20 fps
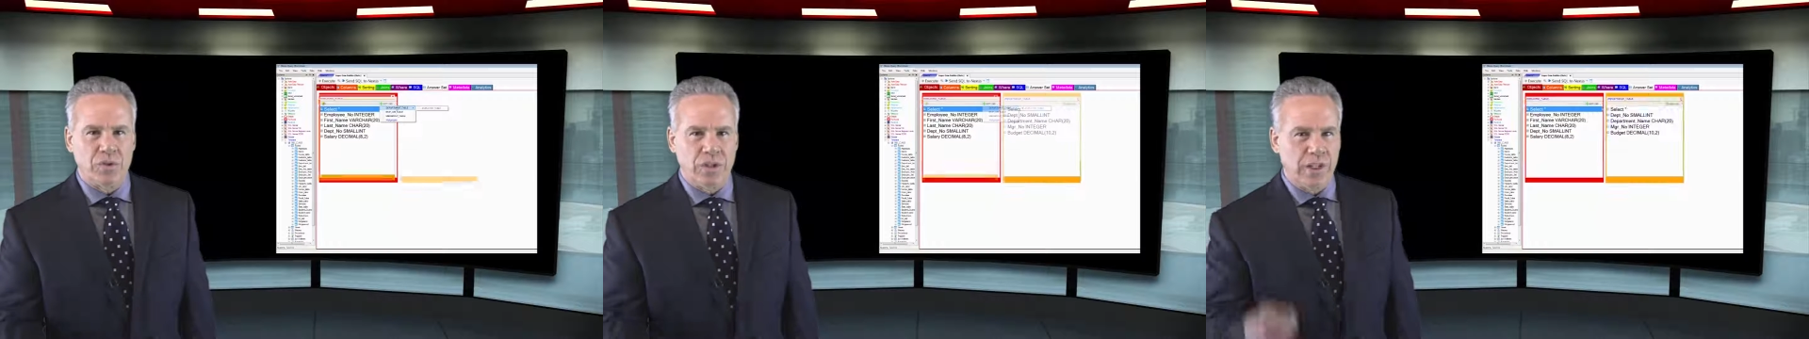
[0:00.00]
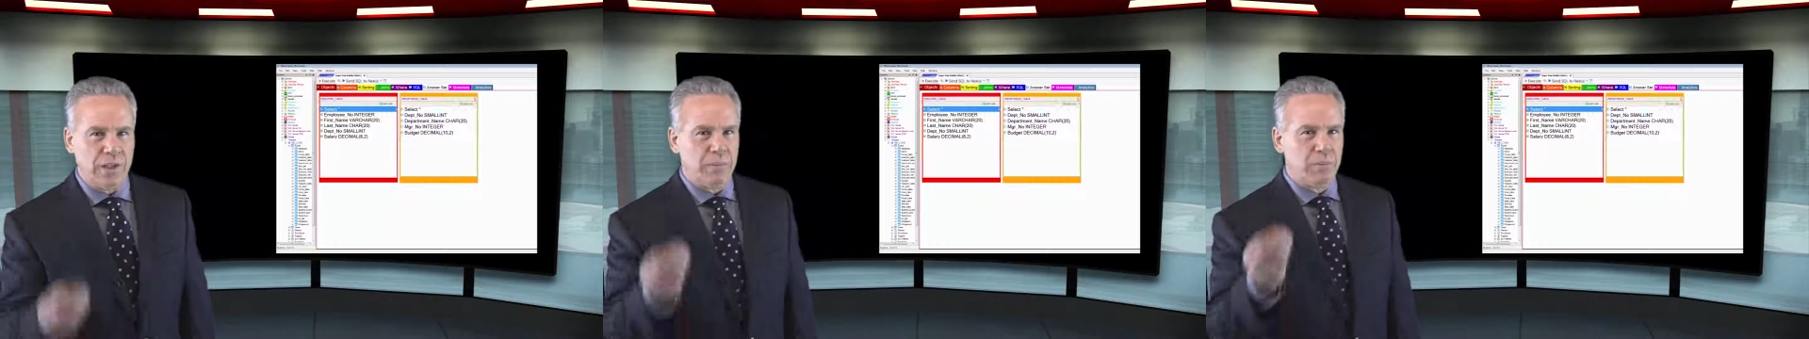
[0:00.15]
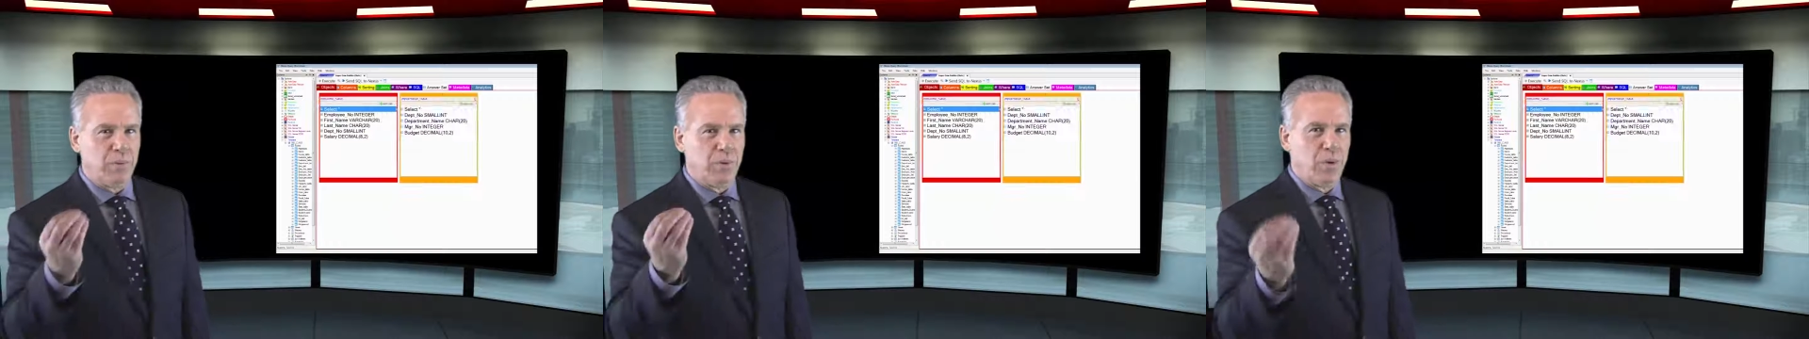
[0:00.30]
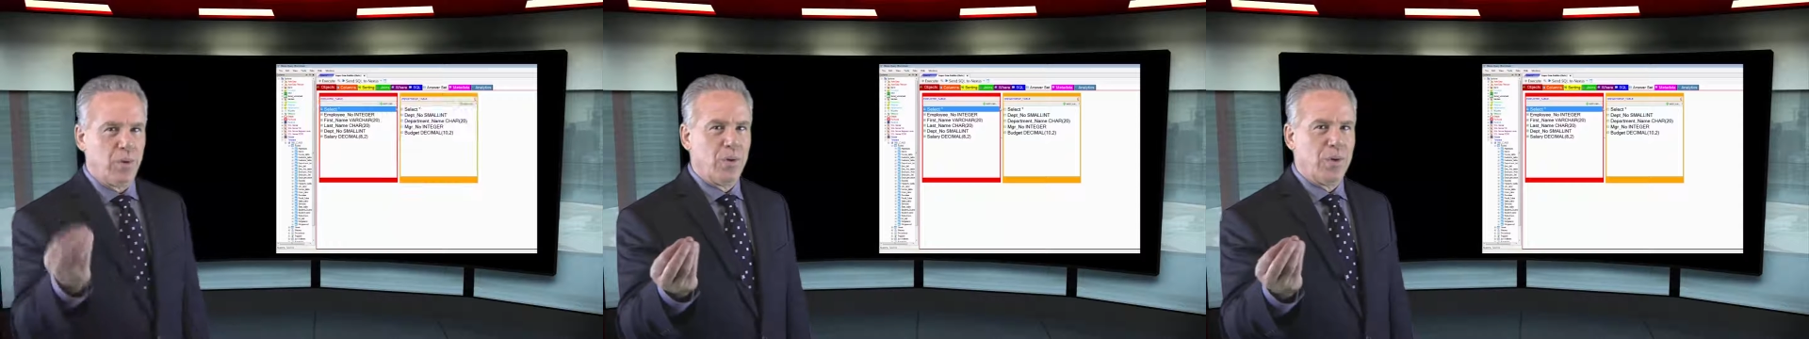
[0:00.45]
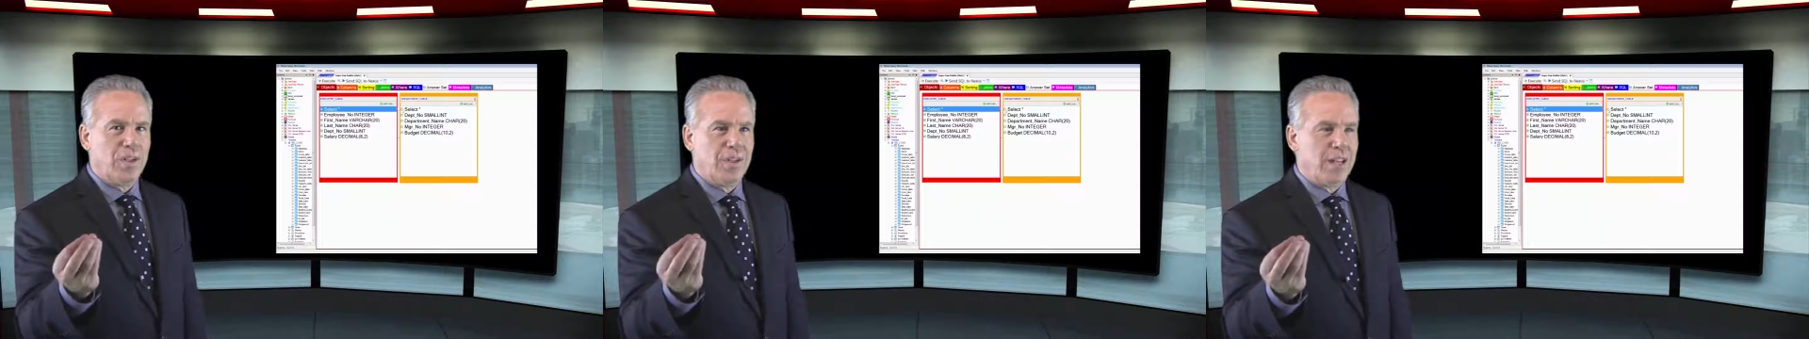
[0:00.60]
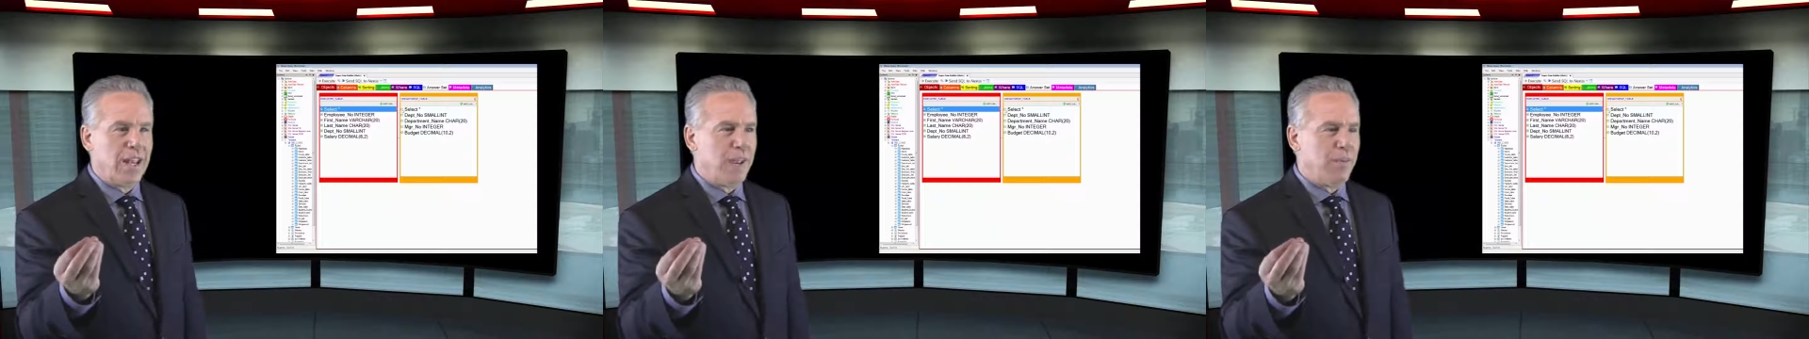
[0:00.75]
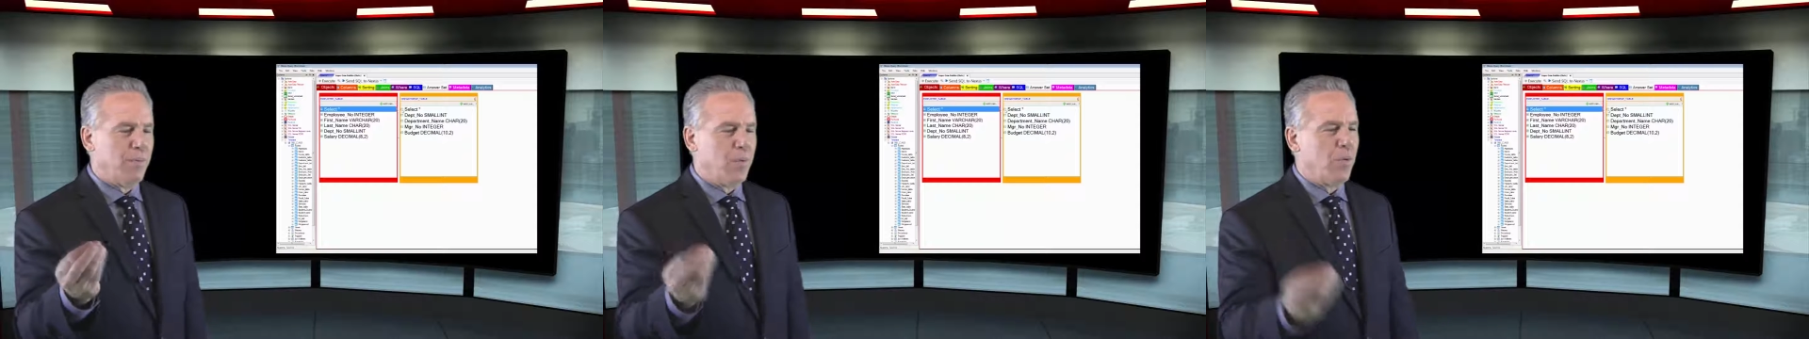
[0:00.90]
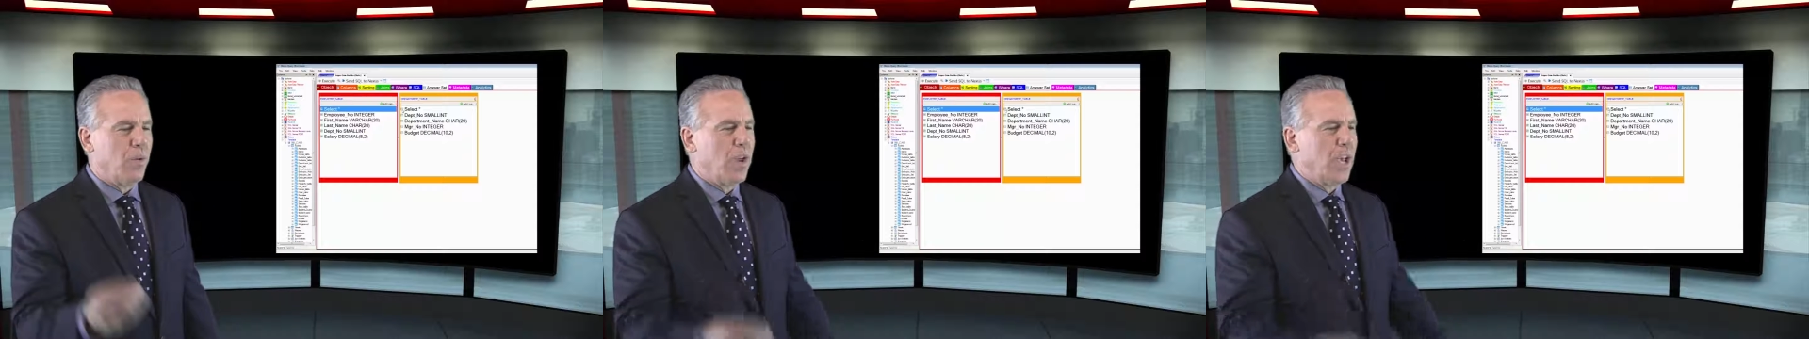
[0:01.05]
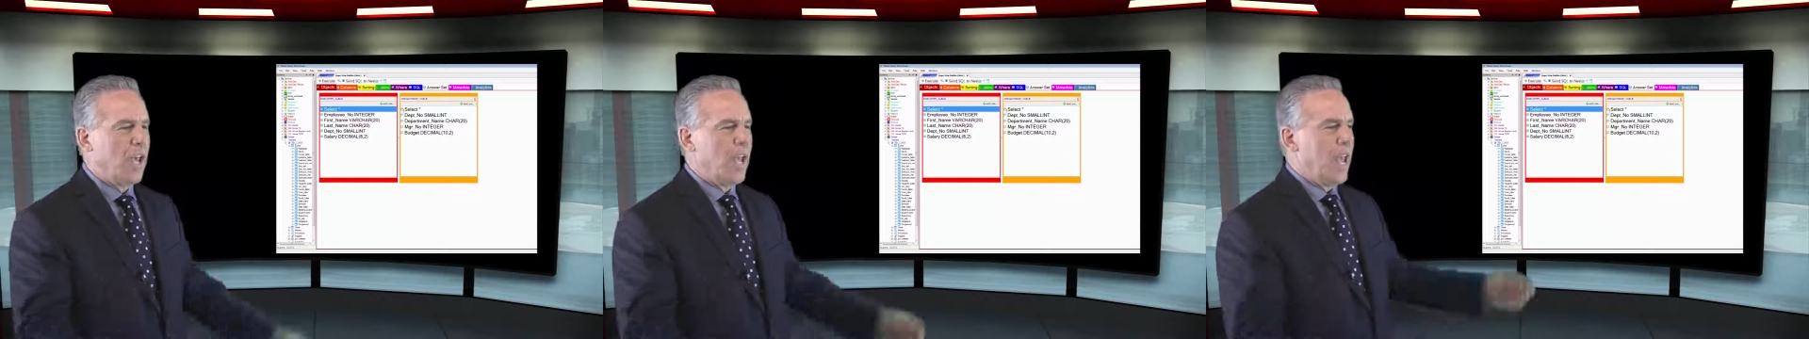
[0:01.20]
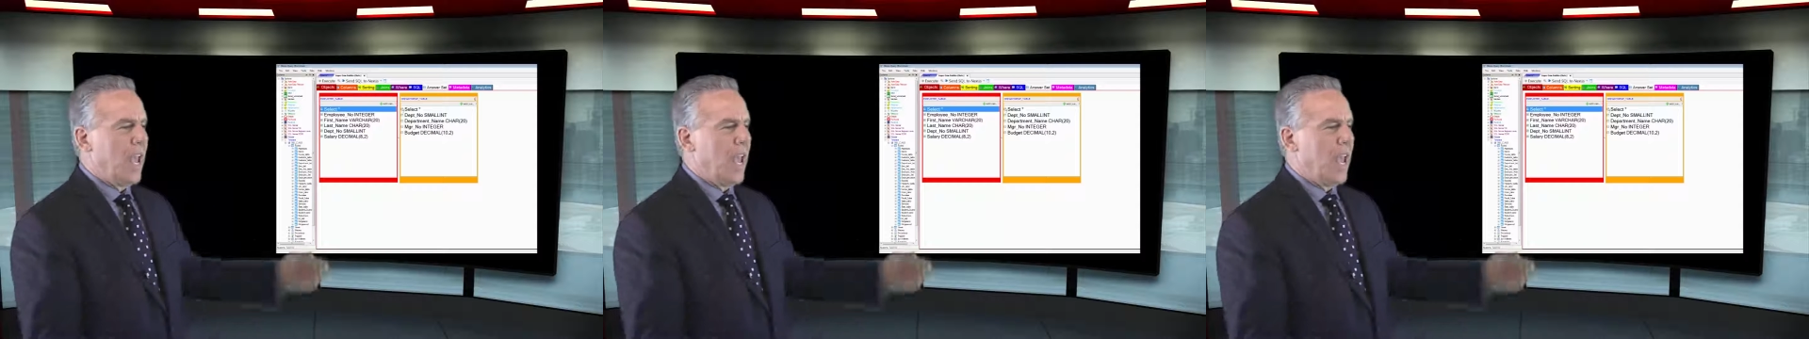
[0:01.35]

the employee table